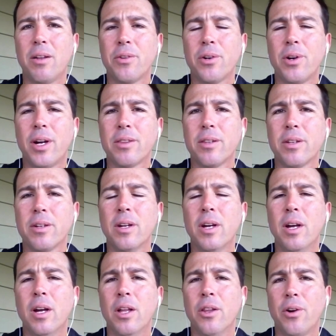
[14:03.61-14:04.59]
throughout the
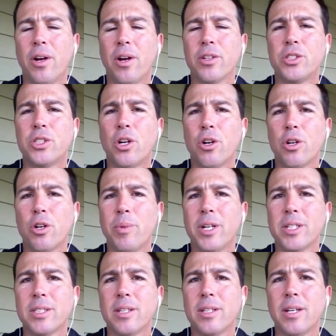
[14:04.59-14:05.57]
charter
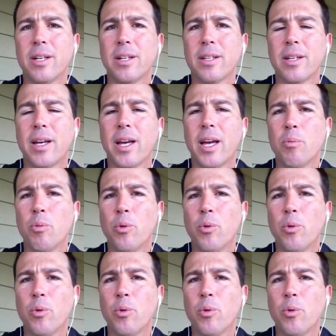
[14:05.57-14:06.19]
bus at the end of the game.